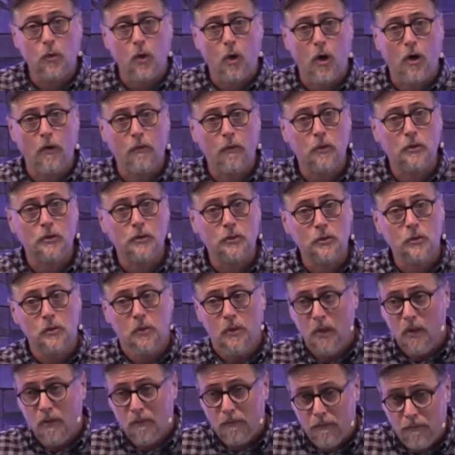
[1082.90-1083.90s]
all those who
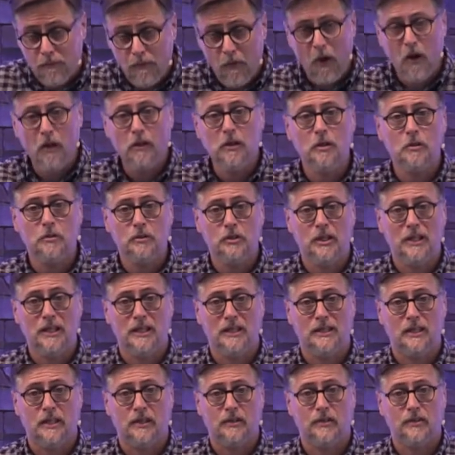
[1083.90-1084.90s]
follow
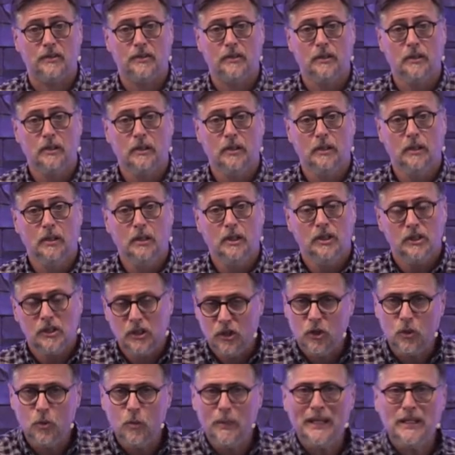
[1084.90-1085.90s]
Jesus. See,
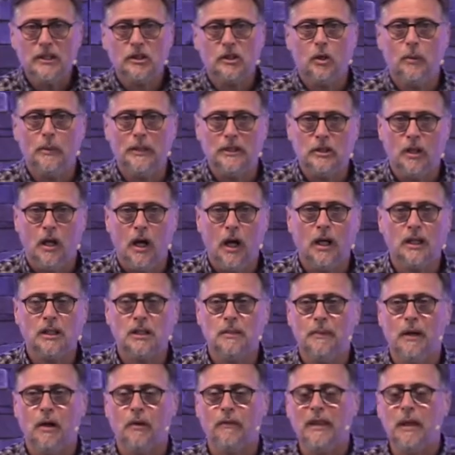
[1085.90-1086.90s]
2 weeks ago we talked
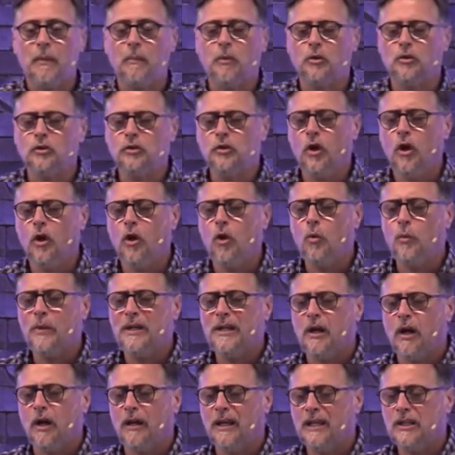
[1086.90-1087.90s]
about they will know
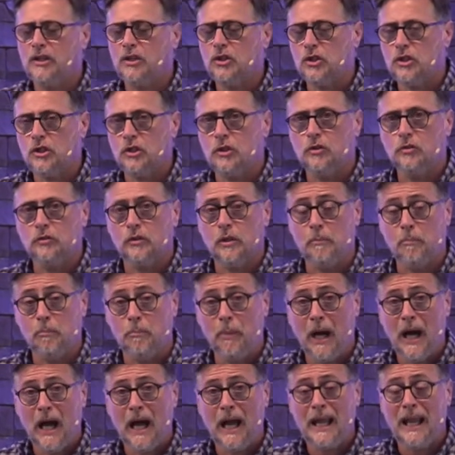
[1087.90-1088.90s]
we are his children
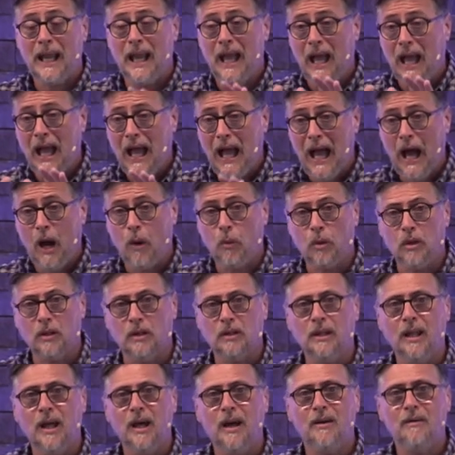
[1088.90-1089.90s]
by our
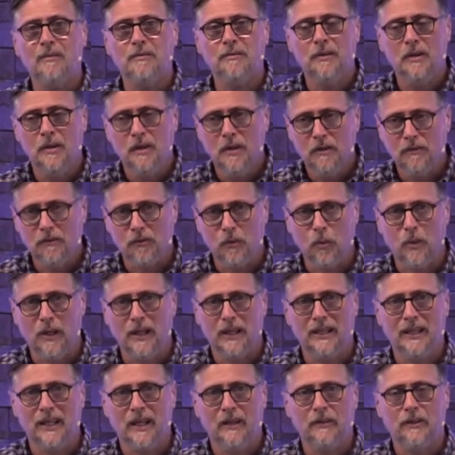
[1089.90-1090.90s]
love for one
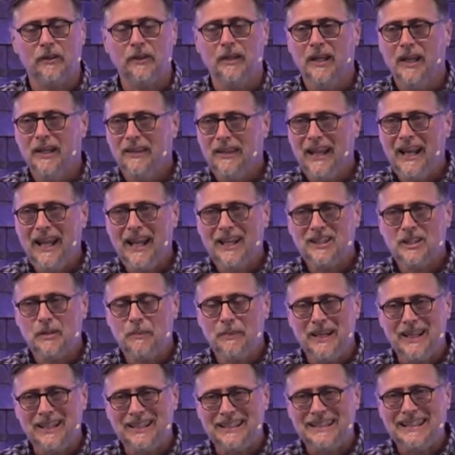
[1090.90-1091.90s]
another. That has to
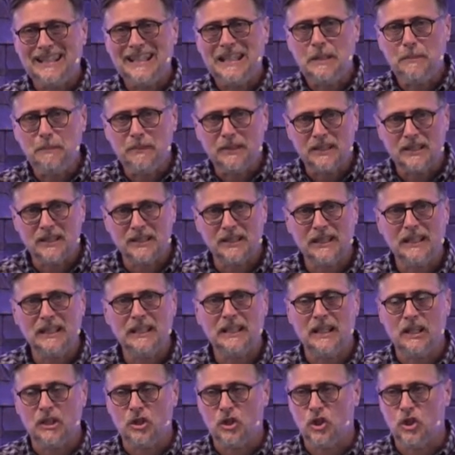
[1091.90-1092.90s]
be a
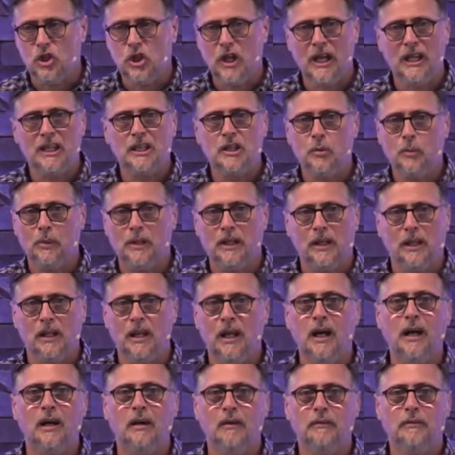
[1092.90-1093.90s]
deep-seated, genuine
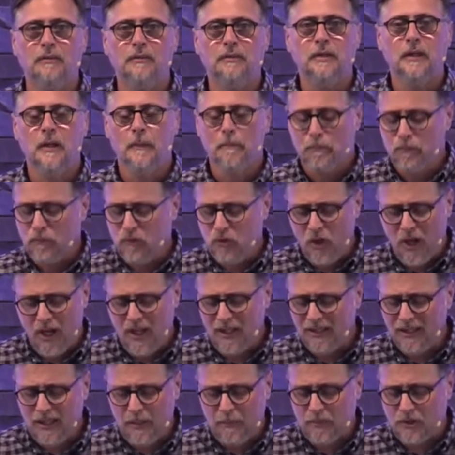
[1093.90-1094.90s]
love,
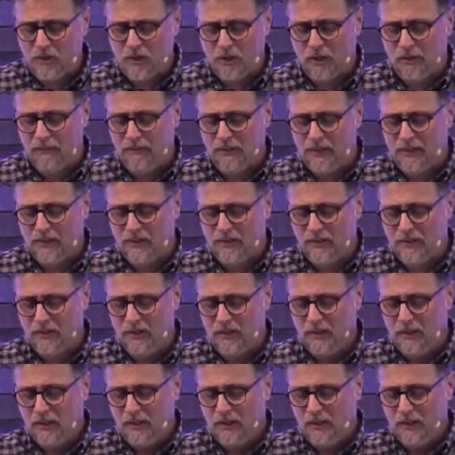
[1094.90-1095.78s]
not lip service.